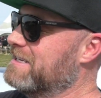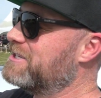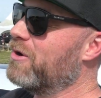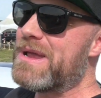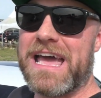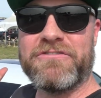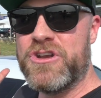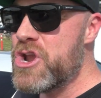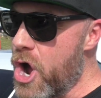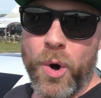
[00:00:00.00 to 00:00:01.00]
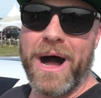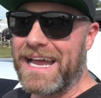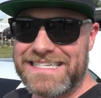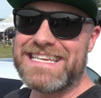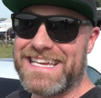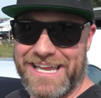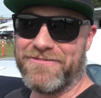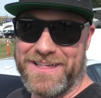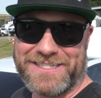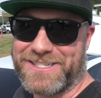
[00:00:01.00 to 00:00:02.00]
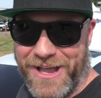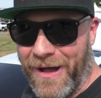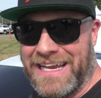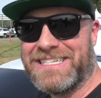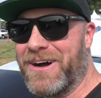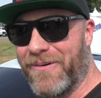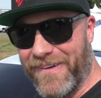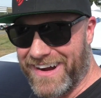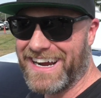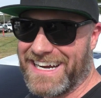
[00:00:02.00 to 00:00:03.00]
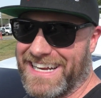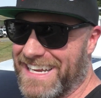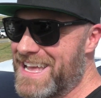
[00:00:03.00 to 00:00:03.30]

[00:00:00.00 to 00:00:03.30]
So we have no idea if this is going to work,